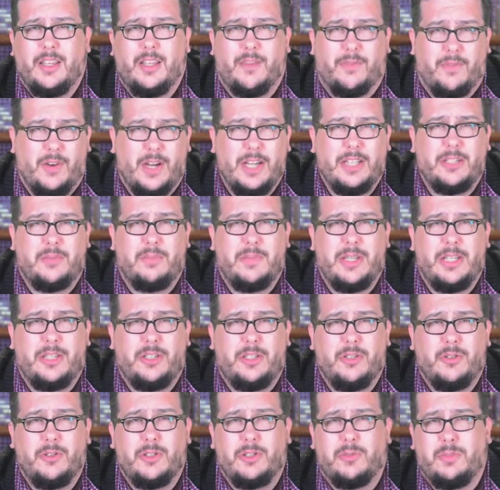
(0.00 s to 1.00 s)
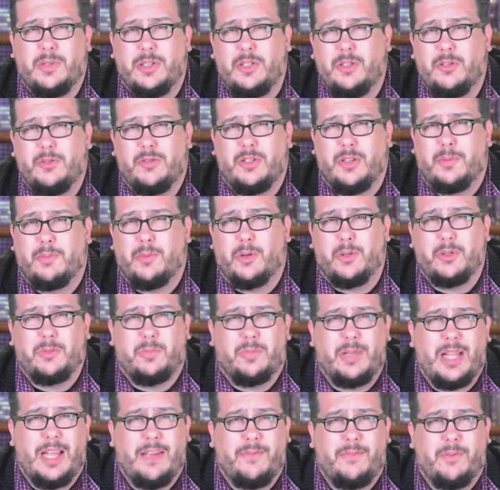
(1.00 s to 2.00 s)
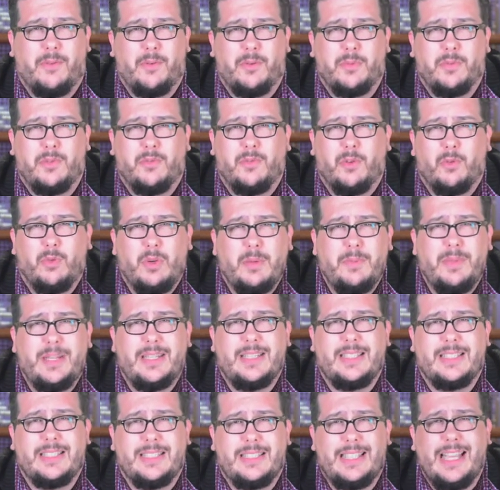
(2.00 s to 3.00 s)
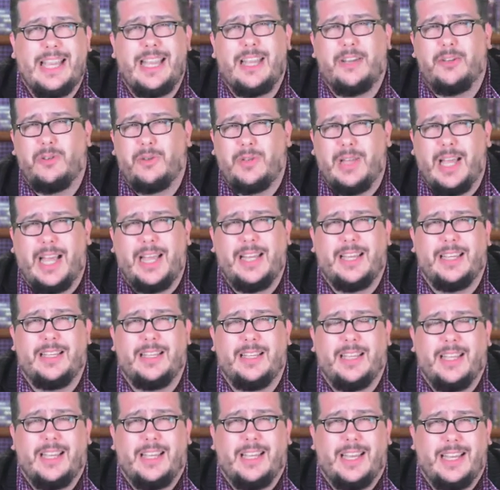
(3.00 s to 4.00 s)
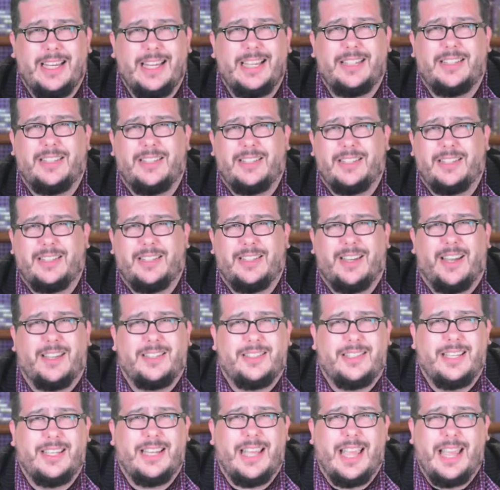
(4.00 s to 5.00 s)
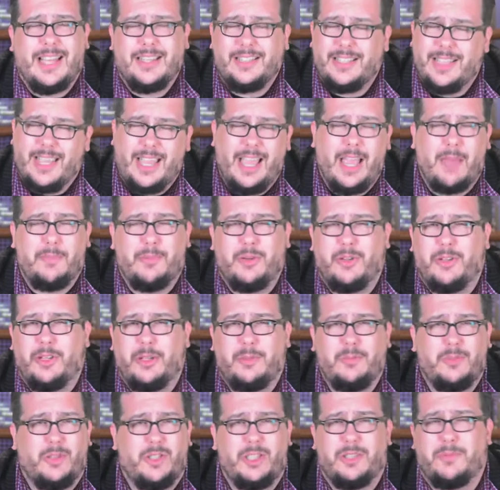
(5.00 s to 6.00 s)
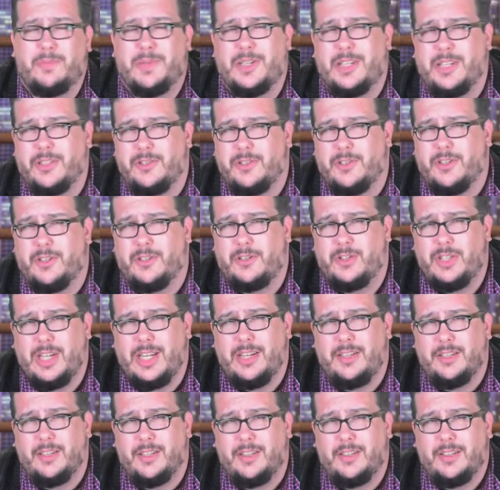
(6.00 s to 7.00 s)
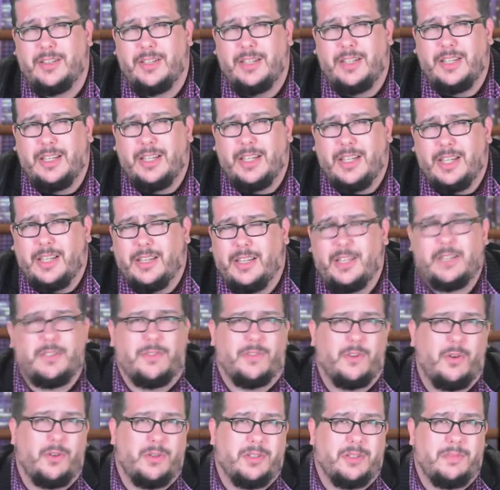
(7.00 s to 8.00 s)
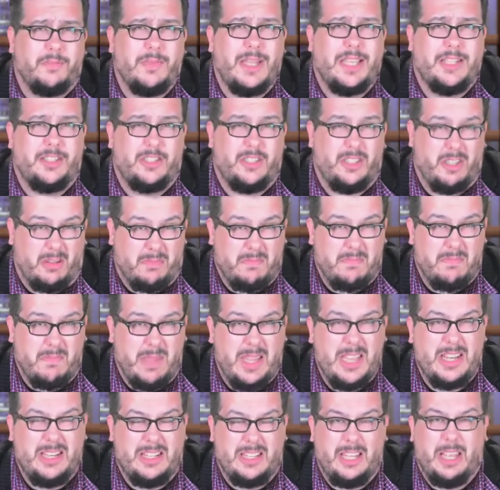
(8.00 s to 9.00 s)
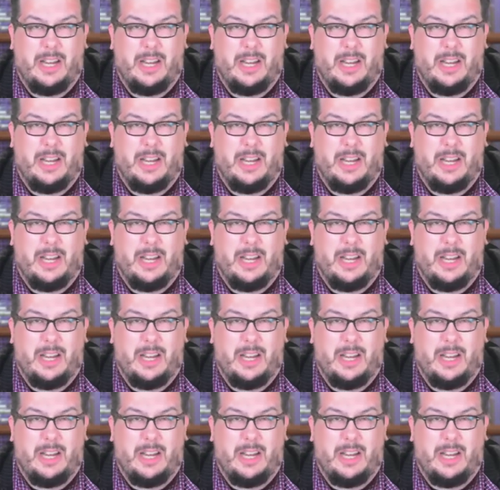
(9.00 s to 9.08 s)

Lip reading: The phrase Me Too has been used on most platforms for women to stand united against the disgusting acts that happen to them just because of their gender. This, of course, made some men